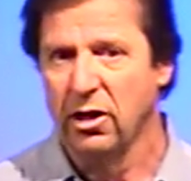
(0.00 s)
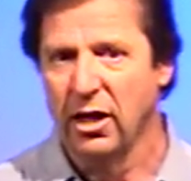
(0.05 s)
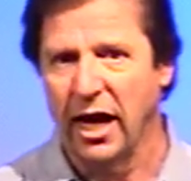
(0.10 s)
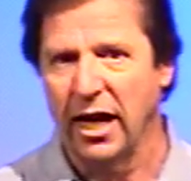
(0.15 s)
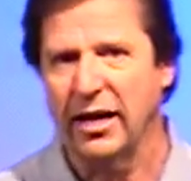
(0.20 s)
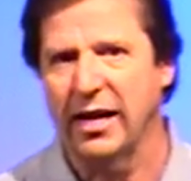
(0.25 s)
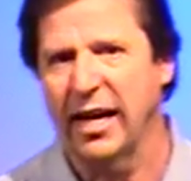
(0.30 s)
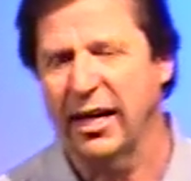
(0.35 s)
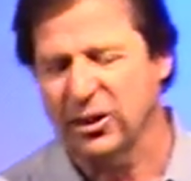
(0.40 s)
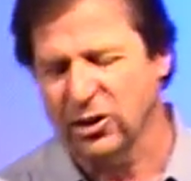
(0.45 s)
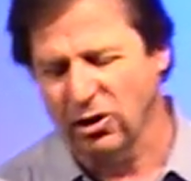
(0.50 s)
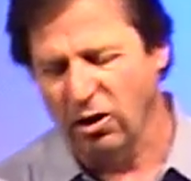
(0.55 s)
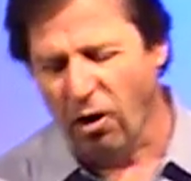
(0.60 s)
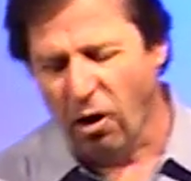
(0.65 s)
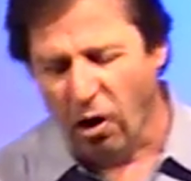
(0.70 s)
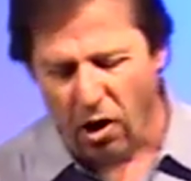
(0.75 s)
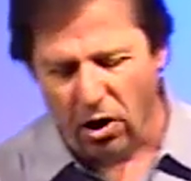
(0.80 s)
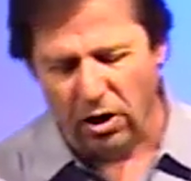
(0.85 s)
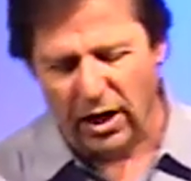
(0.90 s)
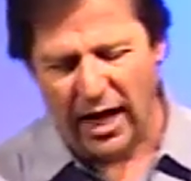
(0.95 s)
against
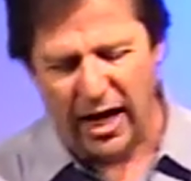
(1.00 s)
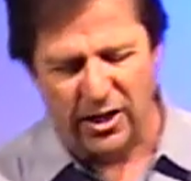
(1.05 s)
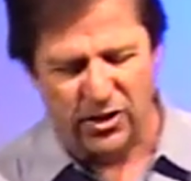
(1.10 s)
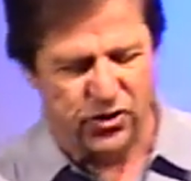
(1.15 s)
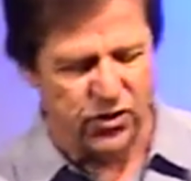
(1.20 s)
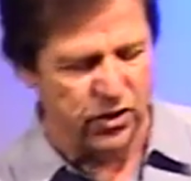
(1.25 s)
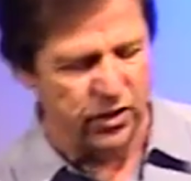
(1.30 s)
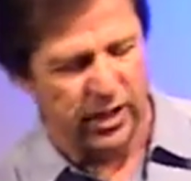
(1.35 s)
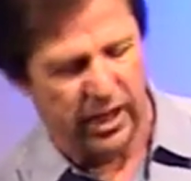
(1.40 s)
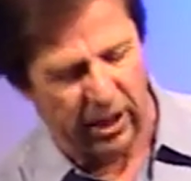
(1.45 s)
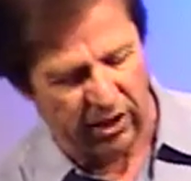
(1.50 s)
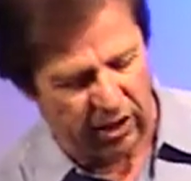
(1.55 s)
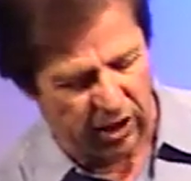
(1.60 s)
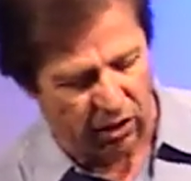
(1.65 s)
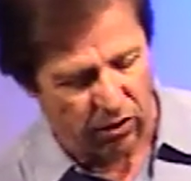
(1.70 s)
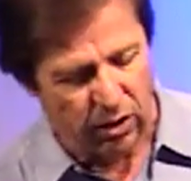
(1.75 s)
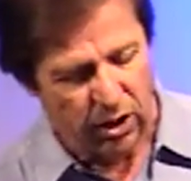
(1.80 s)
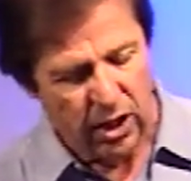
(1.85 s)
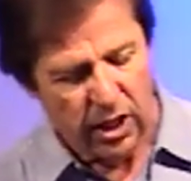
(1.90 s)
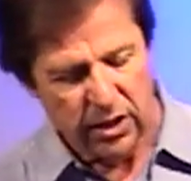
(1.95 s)
all odds
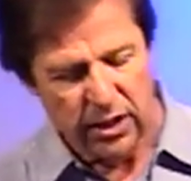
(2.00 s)
scenario,